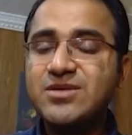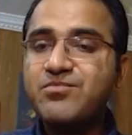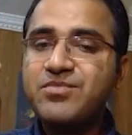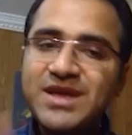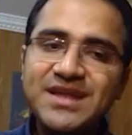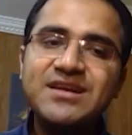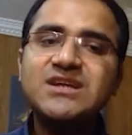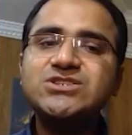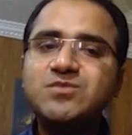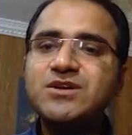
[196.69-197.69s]
the main
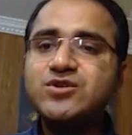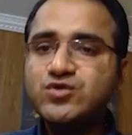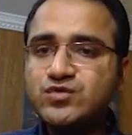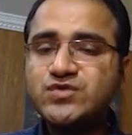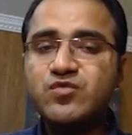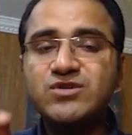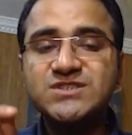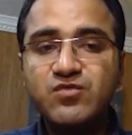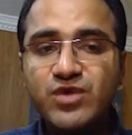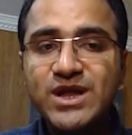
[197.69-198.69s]
regimen used for
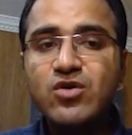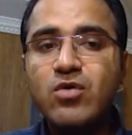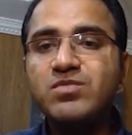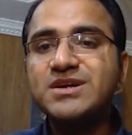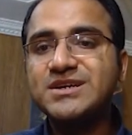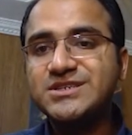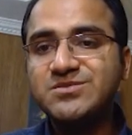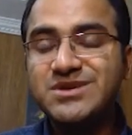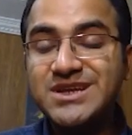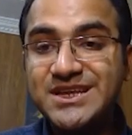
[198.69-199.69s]
severe
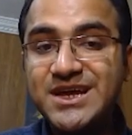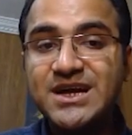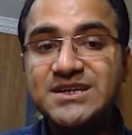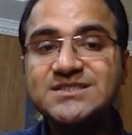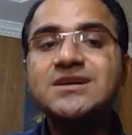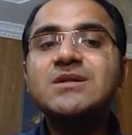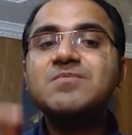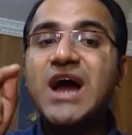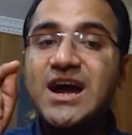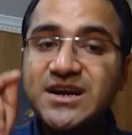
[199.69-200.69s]
complicated malaria is
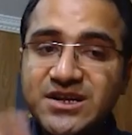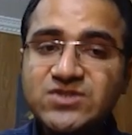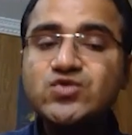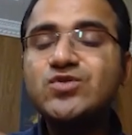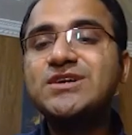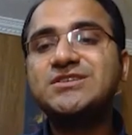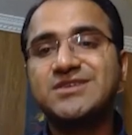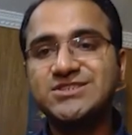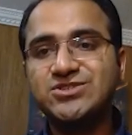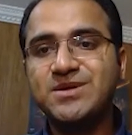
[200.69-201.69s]

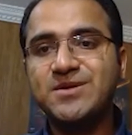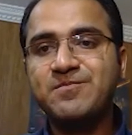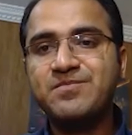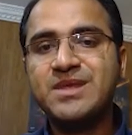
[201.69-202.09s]
artesunate regimen.